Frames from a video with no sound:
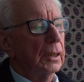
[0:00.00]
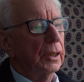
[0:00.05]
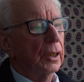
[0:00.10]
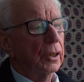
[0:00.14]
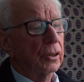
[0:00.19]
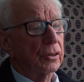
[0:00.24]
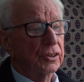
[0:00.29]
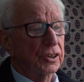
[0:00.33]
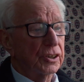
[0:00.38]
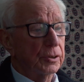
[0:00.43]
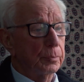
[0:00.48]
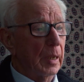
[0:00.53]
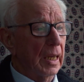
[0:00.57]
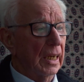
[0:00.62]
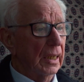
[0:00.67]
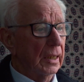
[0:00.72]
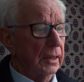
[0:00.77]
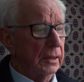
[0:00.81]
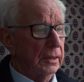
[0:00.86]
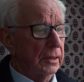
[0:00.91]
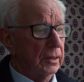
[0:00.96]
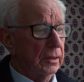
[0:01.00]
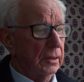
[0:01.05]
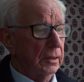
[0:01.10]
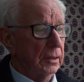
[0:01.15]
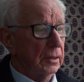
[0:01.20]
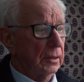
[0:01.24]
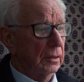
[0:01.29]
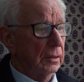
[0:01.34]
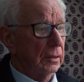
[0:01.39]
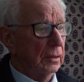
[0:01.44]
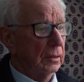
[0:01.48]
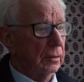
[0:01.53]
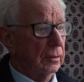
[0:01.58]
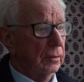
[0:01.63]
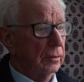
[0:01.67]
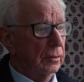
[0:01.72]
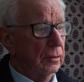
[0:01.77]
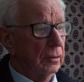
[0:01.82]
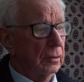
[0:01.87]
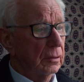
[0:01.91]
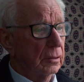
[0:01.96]
you could smell this
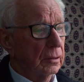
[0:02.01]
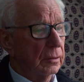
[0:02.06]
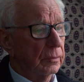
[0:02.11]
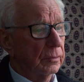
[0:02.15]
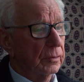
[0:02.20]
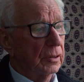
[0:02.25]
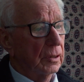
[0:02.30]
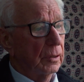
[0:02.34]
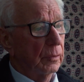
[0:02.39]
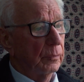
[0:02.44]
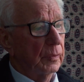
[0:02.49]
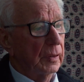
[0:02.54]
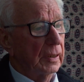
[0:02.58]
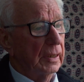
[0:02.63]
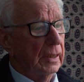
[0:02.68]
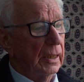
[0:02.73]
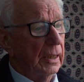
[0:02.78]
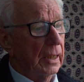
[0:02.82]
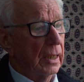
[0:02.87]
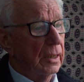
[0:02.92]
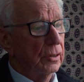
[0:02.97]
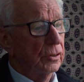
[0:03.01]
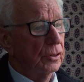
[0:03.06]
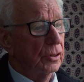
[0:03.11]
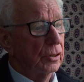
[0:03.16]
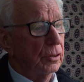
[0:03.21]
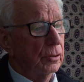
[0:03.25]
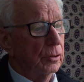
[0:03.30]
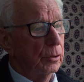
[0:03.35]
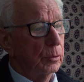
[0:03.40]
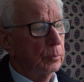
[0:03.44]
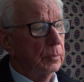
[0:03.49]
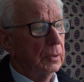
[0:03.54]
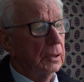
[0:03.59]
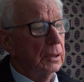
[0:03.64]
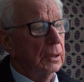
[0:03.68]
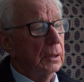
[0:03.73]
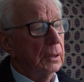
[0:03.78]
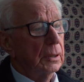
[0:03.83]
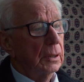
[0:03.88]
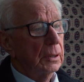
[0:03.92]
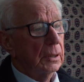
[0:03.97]
sort of stuff in the engine room.
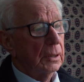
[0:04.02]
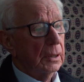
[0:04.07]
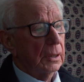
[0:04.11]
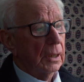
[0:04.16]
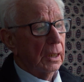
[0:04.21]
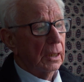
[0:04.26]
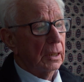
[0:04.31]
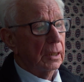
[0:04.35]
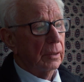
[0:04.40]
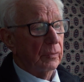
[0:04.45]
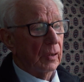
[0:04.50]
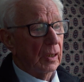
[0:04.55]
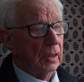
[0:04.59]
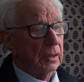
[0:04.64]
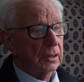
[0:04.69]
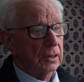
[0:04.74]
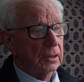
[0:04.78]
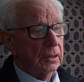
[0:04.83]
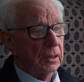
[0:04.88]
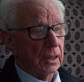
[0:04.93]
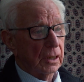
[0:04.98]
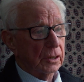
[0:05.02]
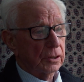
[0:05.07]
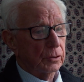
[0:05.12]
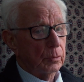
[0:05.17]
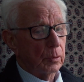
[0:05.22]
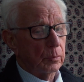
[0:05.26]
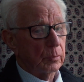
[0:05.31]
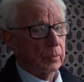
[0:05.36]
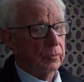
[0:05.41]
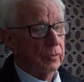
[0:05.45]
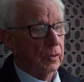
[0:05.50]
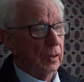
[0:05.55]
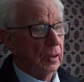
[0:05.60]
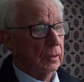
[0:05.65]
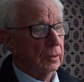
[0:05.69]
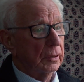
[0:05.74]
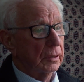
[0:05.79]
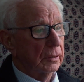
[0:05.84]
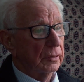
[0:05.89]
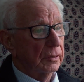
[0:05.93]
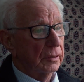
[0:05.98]
And eventually that's what we
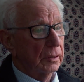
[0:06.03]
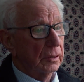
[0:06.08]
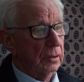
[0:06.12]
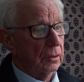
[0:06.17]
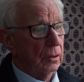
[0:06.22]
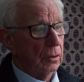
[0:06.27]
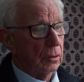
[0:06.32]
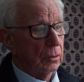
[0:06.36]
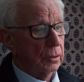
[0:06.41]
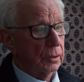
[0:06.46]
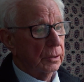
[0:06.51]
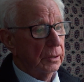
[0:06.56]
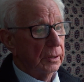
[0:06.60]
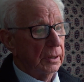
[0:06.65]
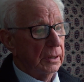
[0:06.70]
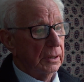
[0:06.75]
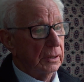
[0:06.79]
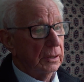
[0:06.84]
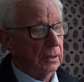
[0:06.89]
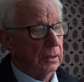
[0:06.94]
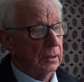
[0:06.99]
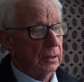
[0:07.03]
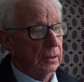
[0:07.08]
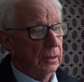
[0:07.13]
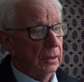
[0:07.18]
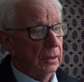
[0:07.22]
found, it was causing this